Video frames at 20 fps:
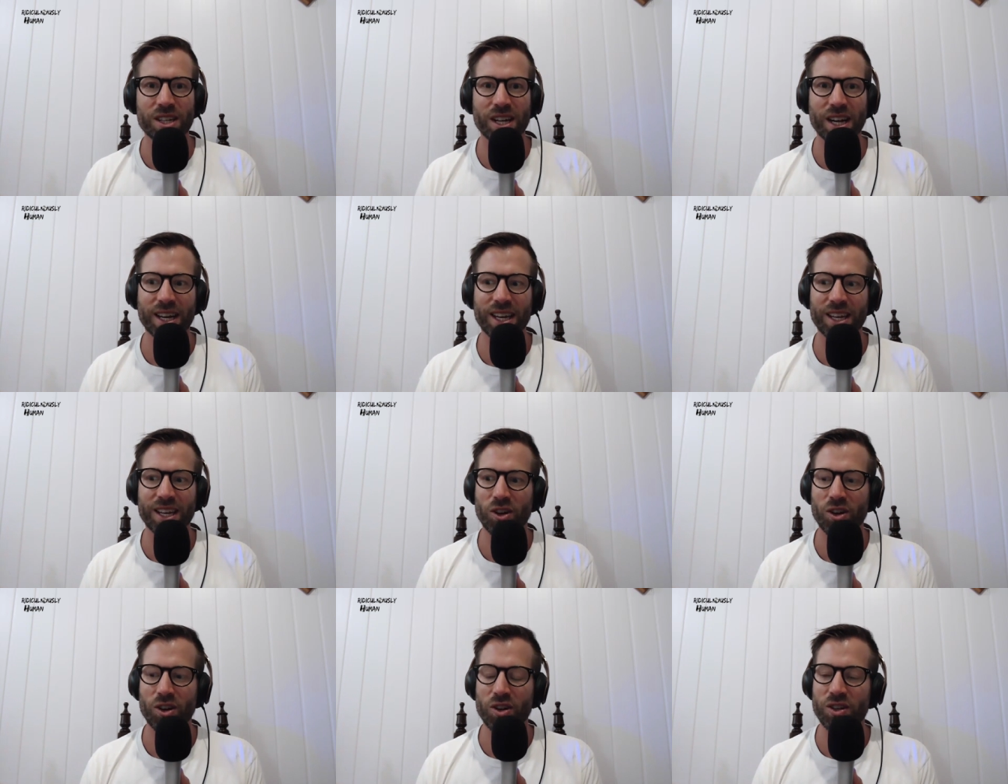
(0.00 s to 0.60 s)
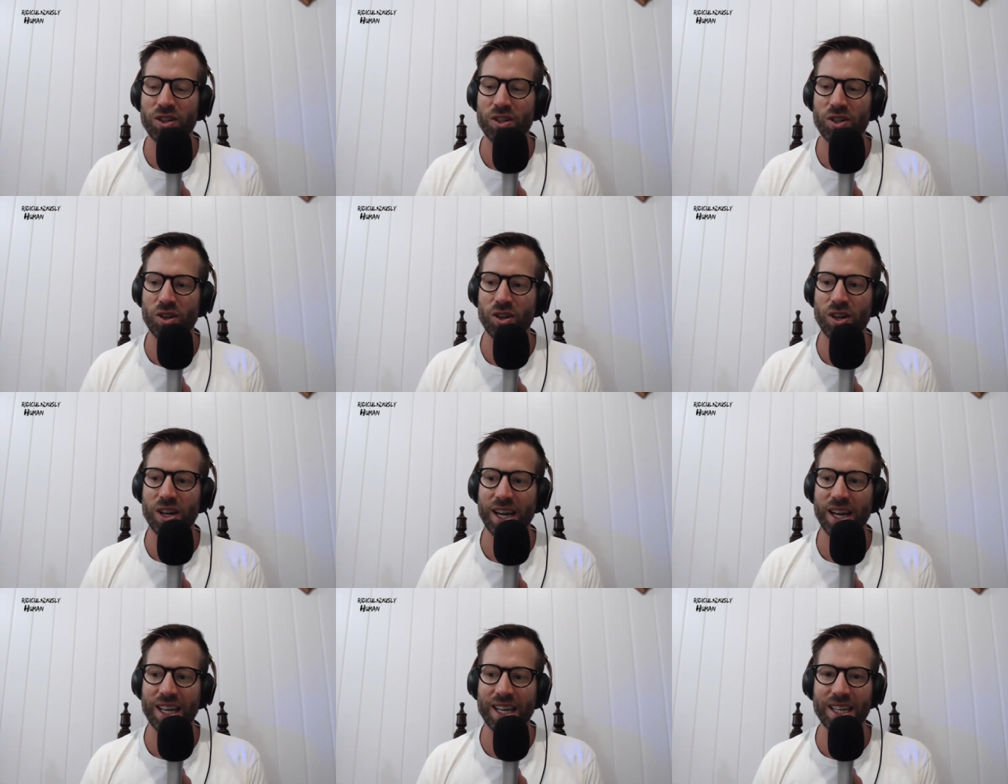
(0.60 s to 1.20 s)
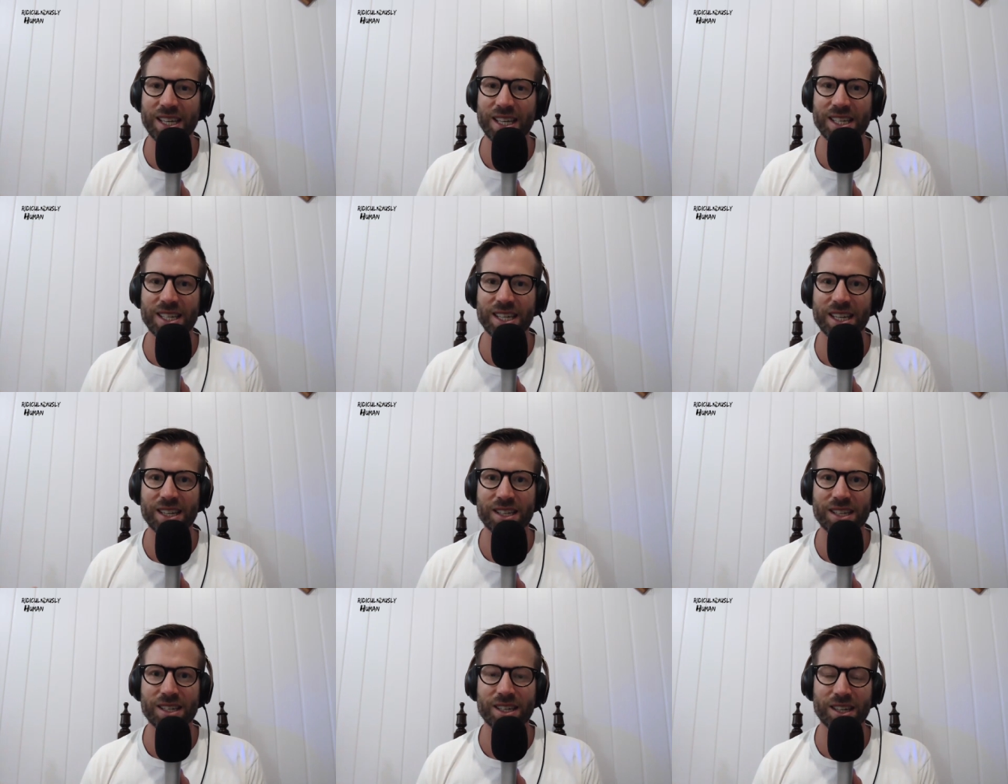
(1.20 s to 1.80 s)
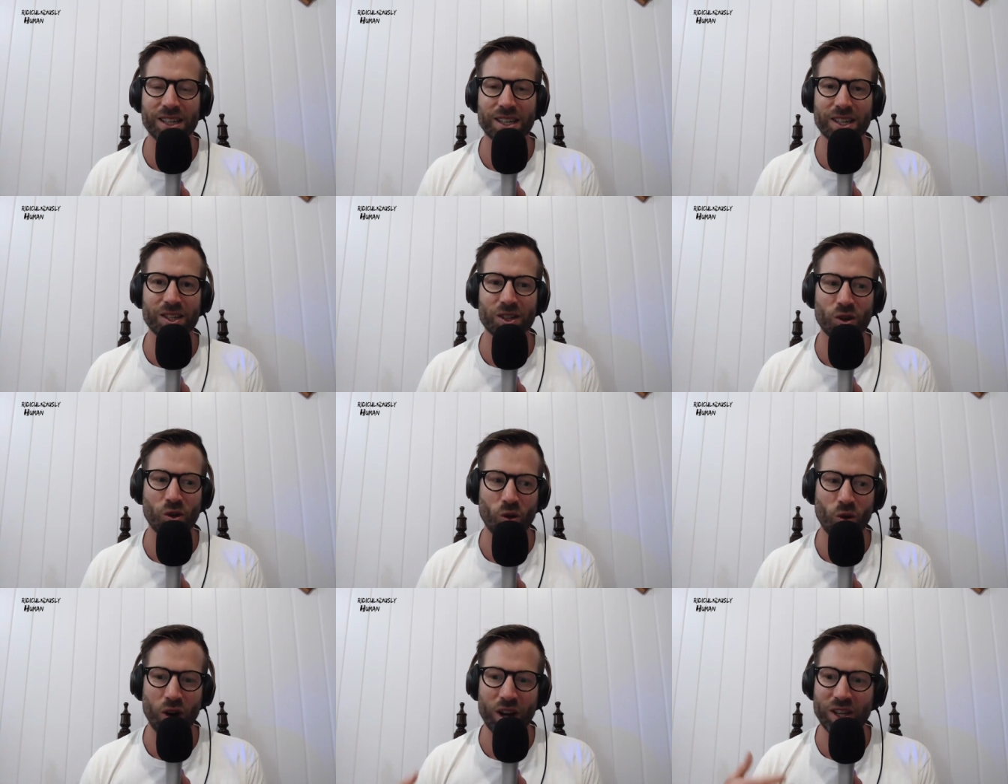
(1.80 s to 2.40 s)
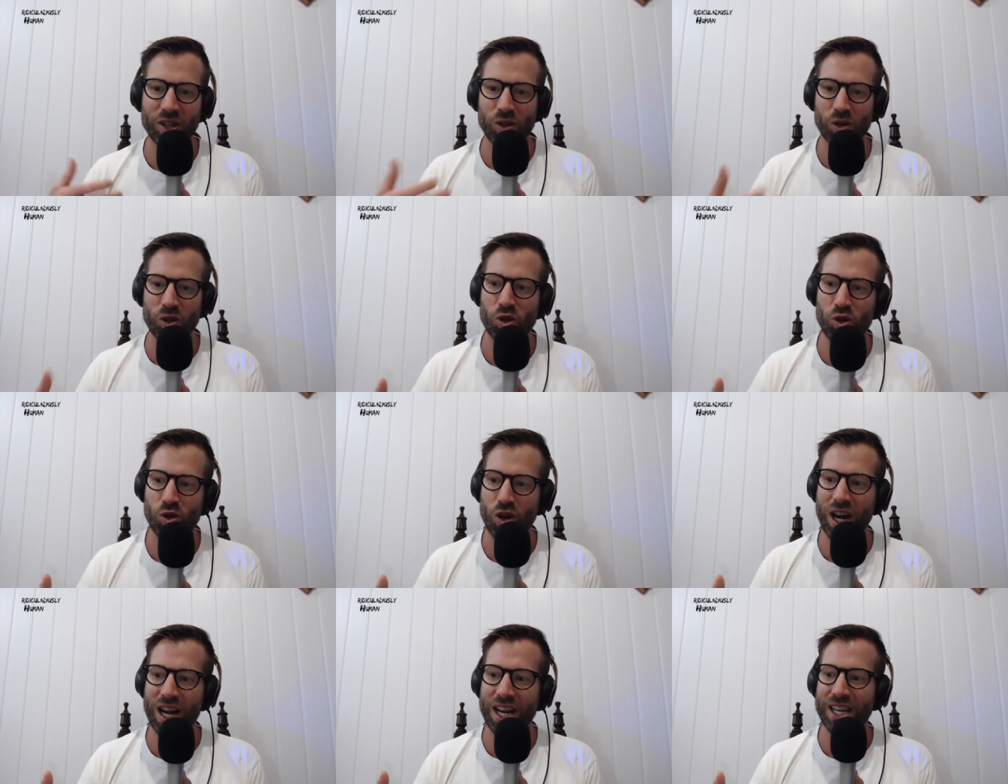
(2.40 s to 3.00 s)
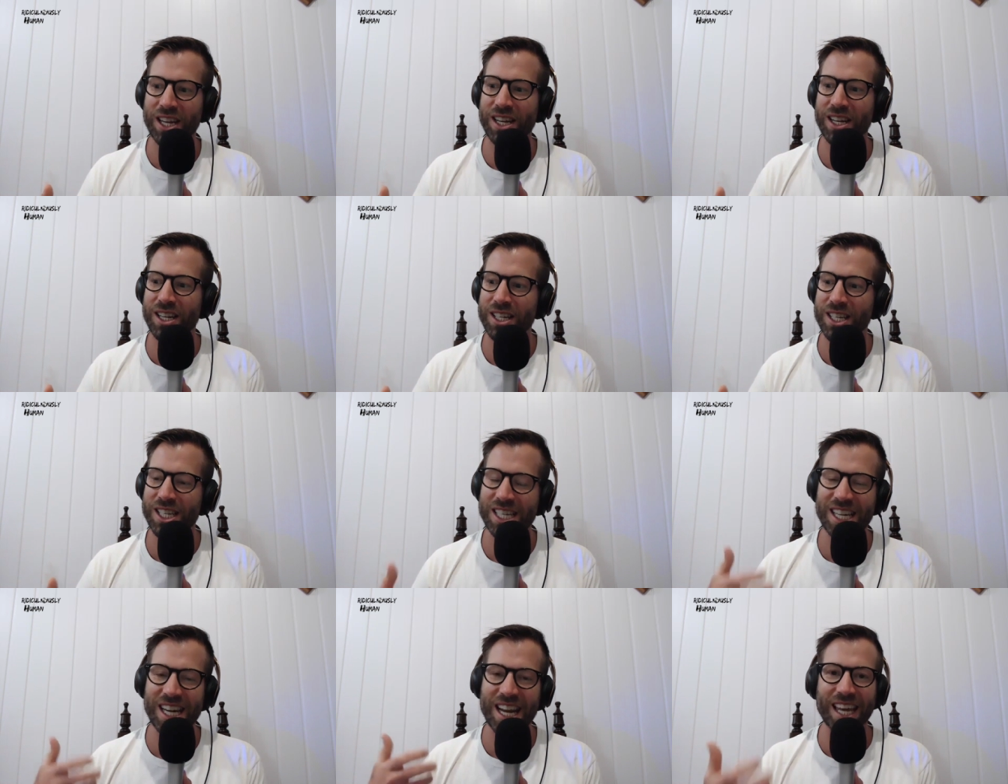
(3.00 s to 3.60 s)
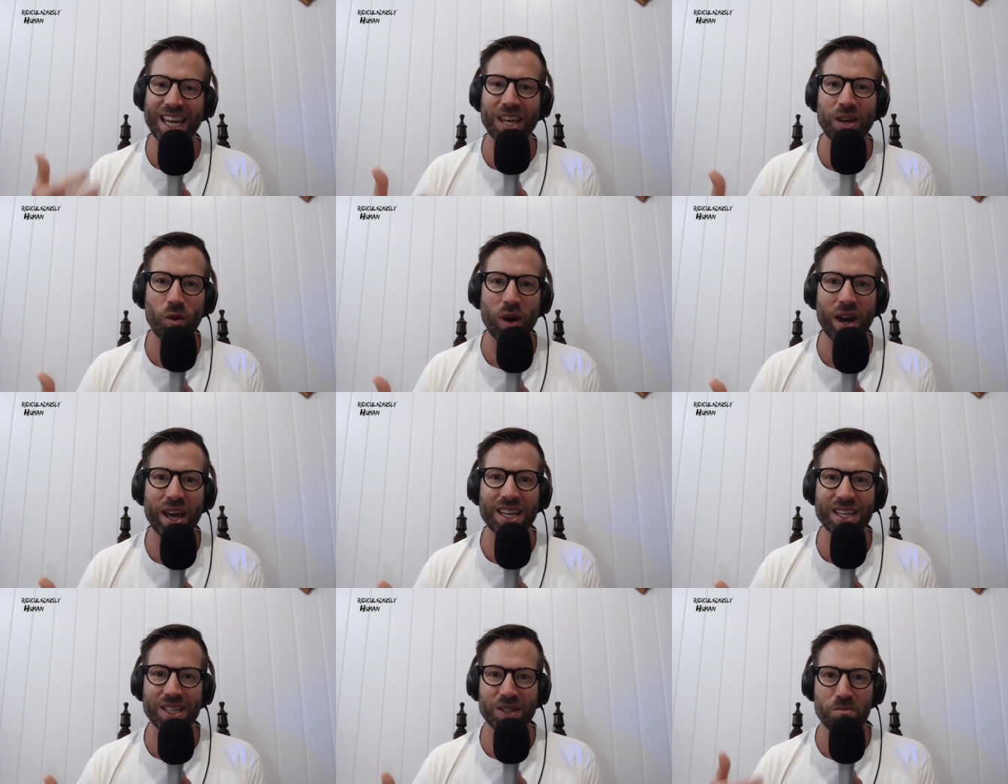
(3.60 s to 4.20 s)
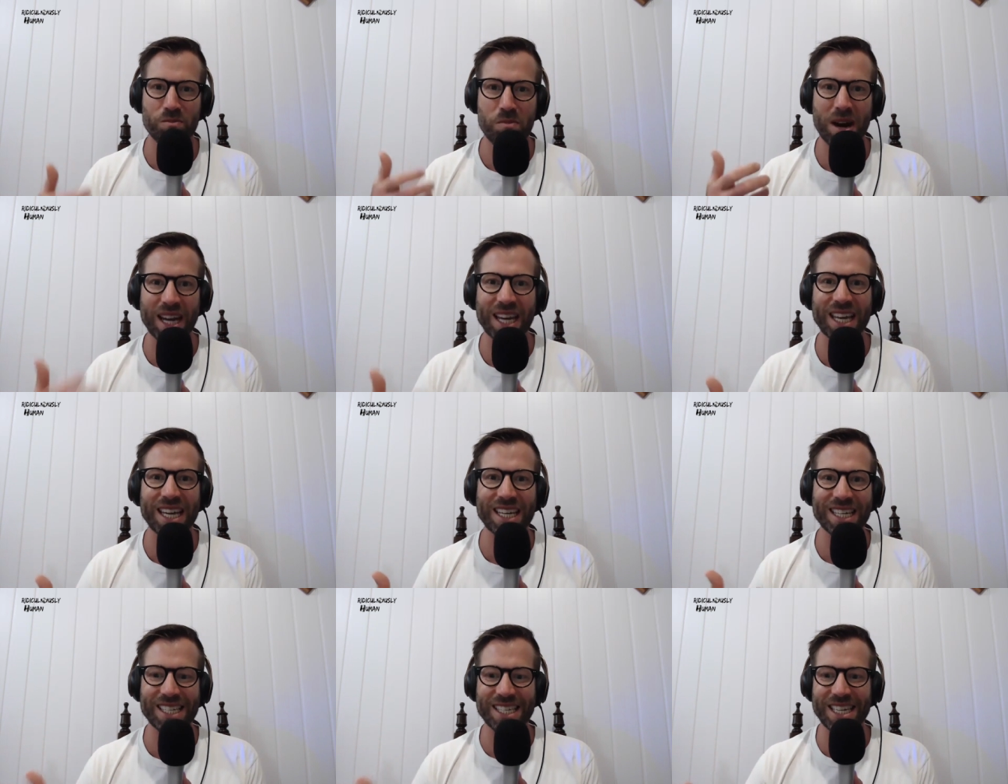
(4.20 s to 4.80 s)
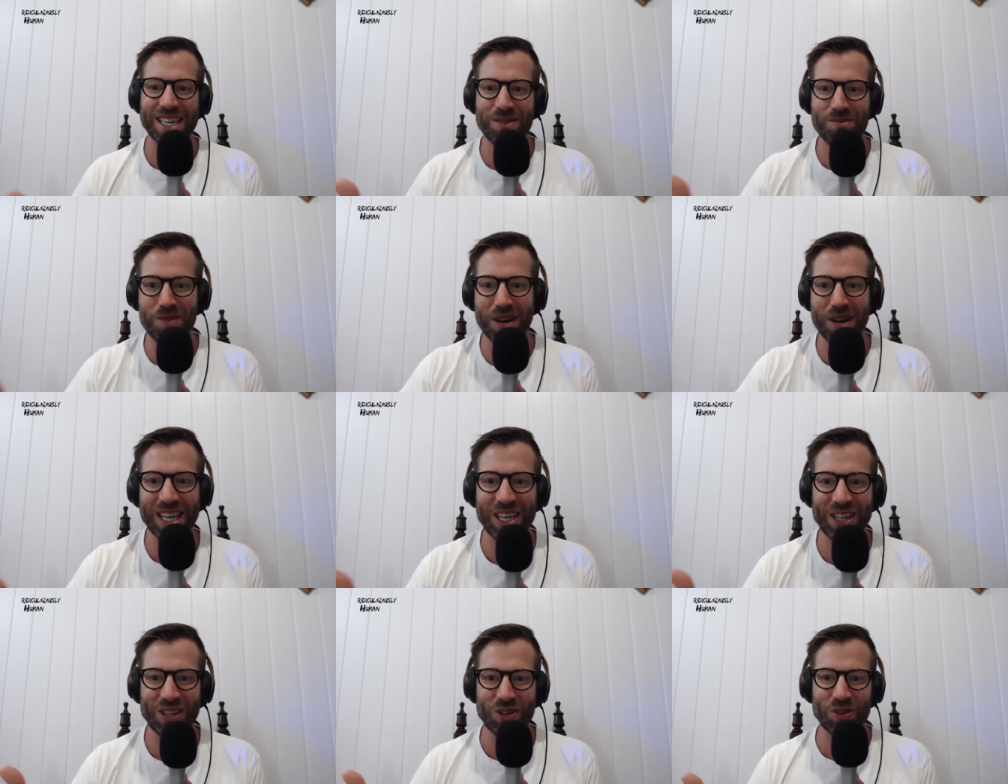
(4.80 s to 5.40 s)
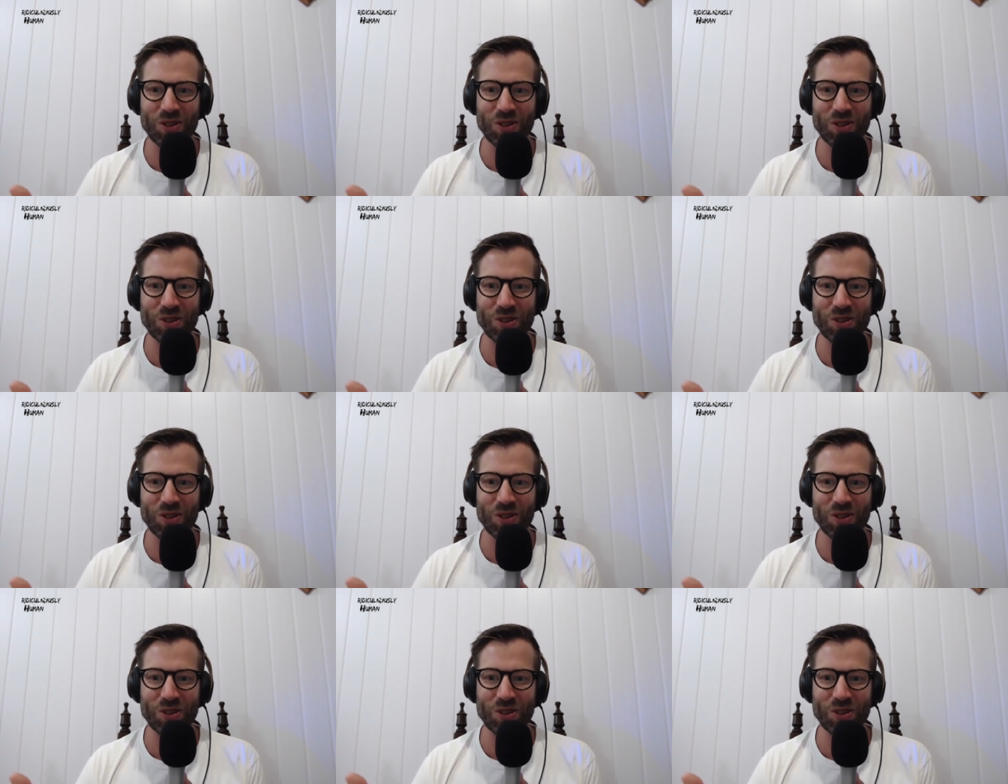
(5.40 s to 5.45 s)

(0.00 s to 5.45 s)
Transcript: Like, you know, so like he says in his great Australian slangy way is monkey see, monkey do,